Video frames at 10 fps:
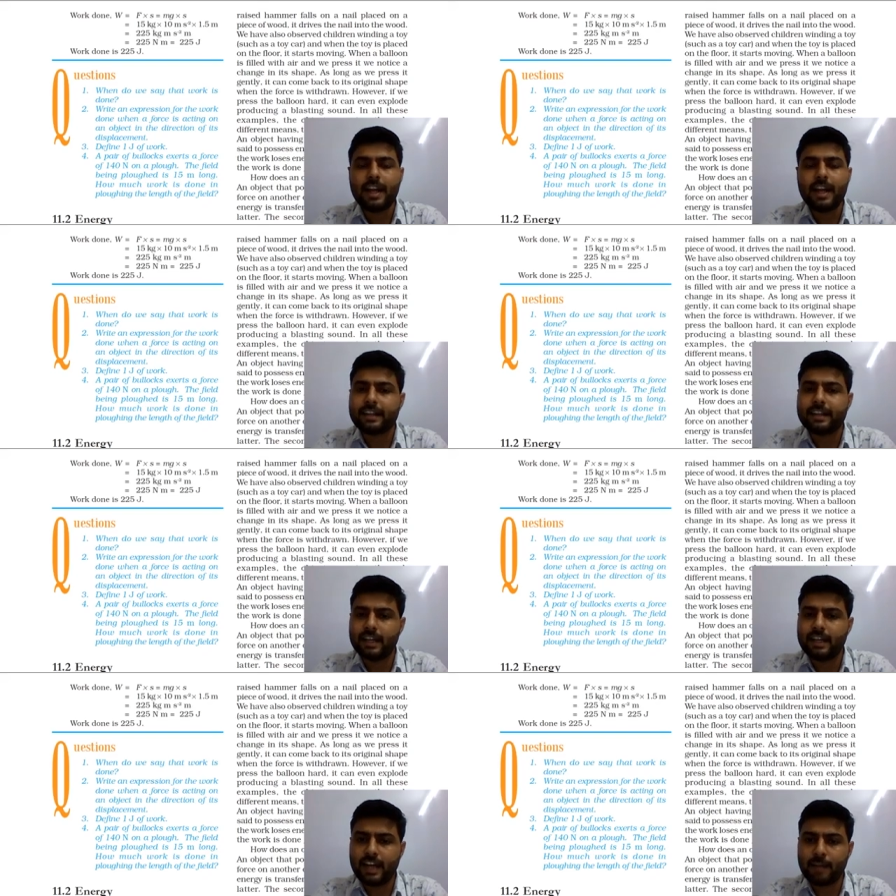At
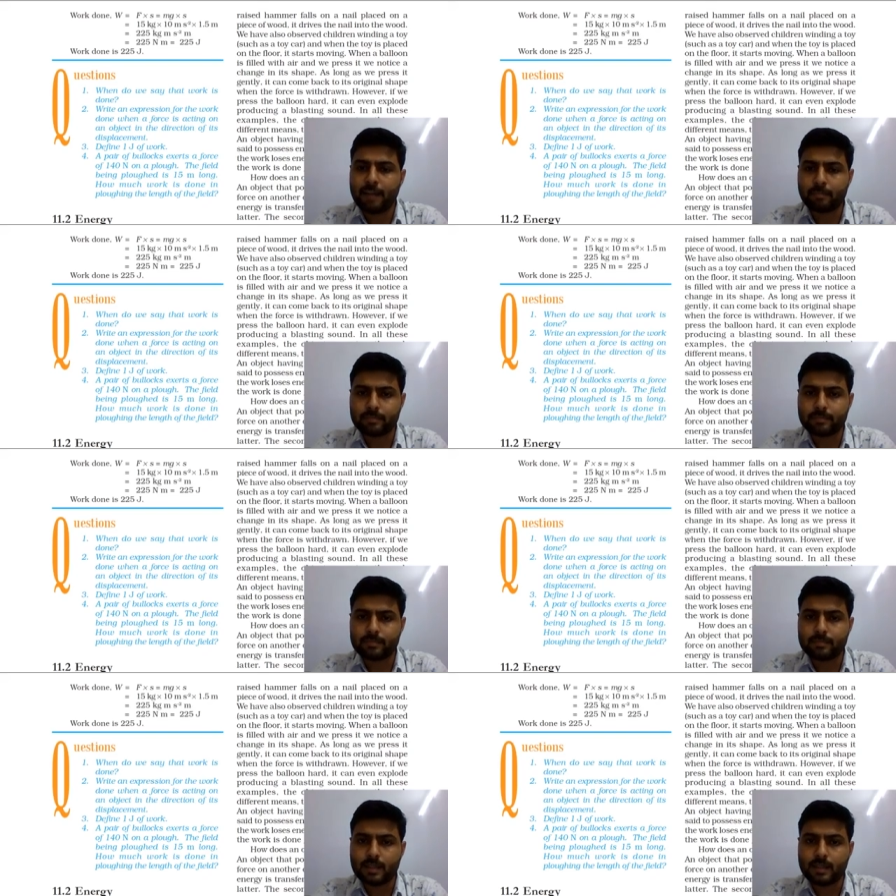that time,
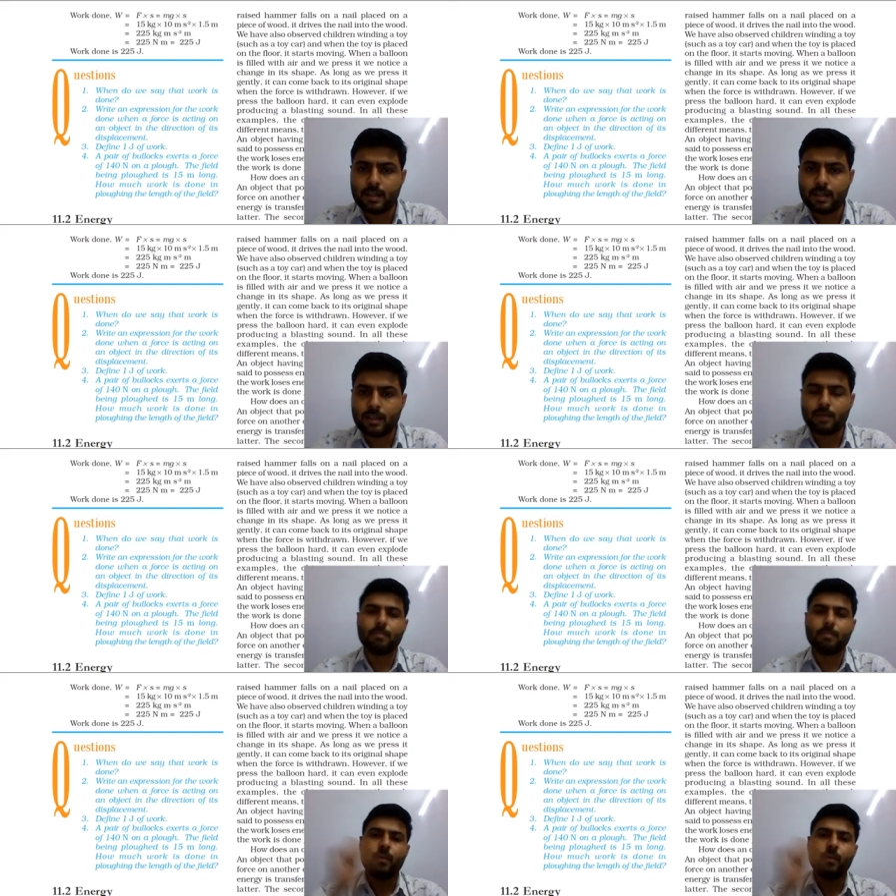
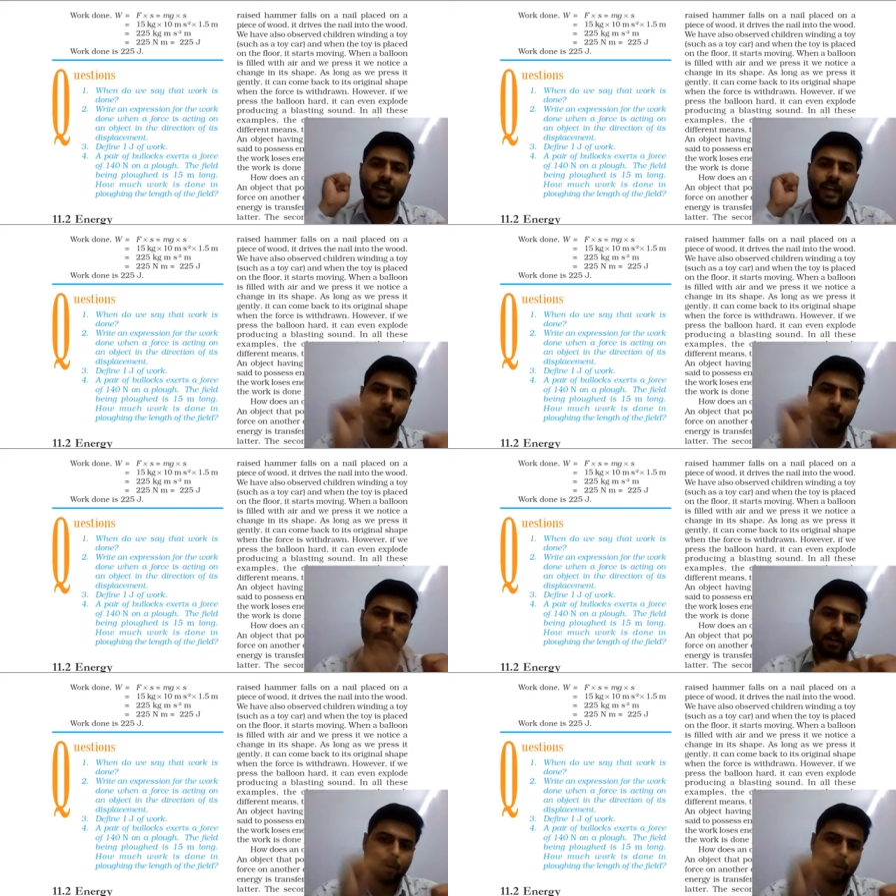moving
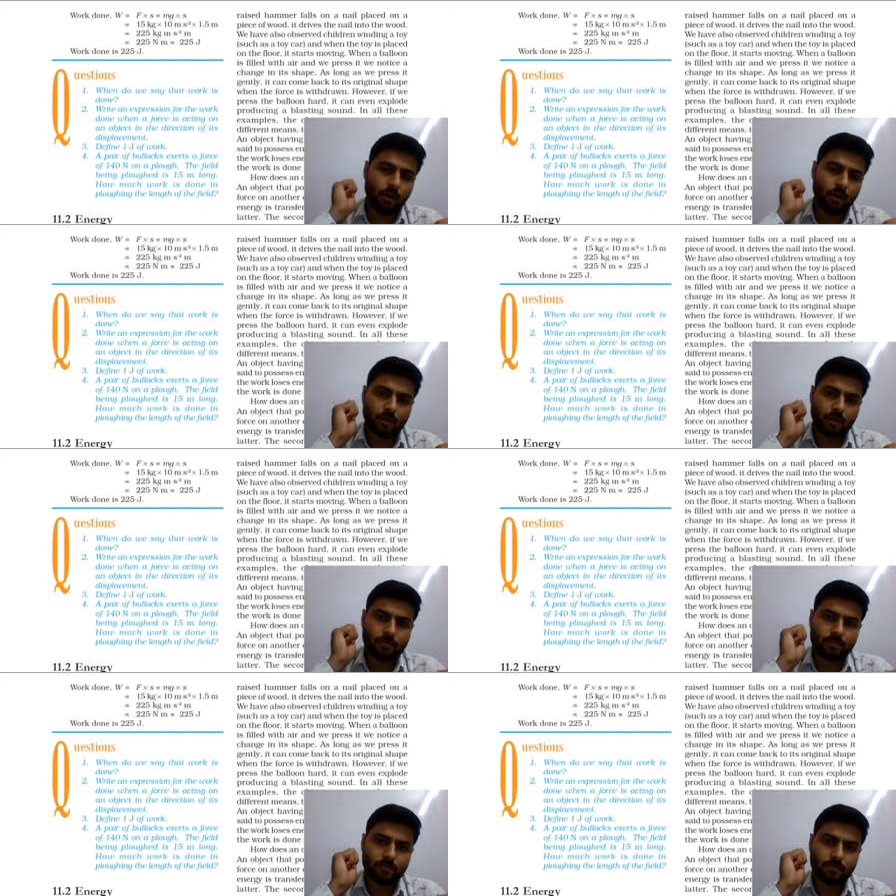hammer or
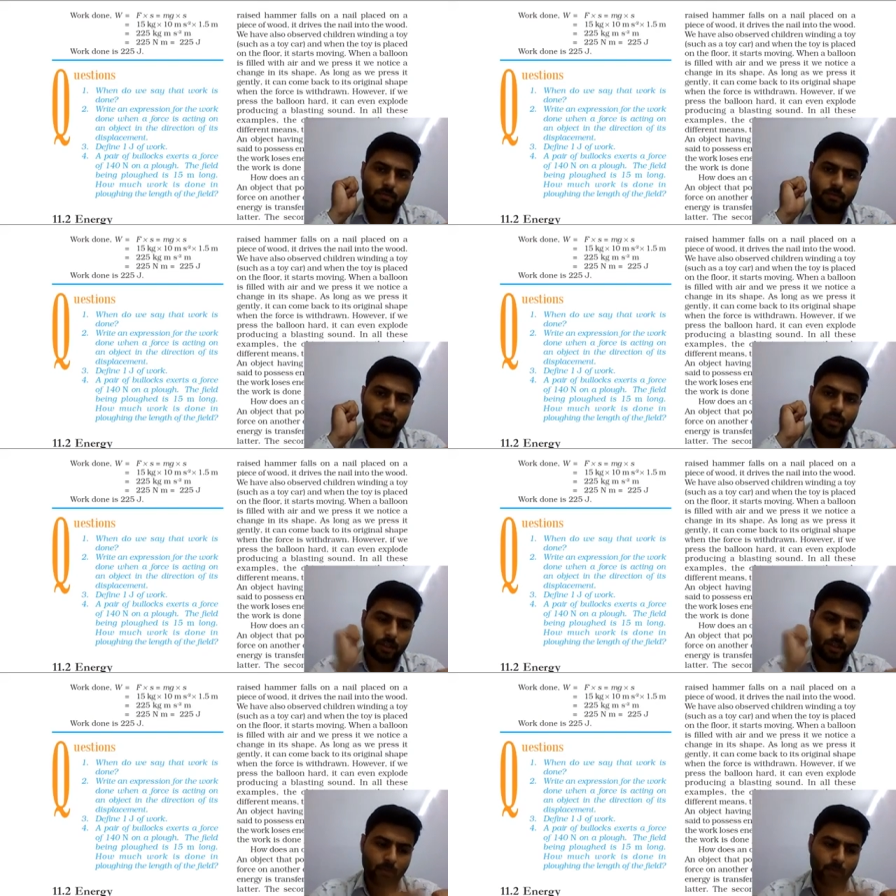the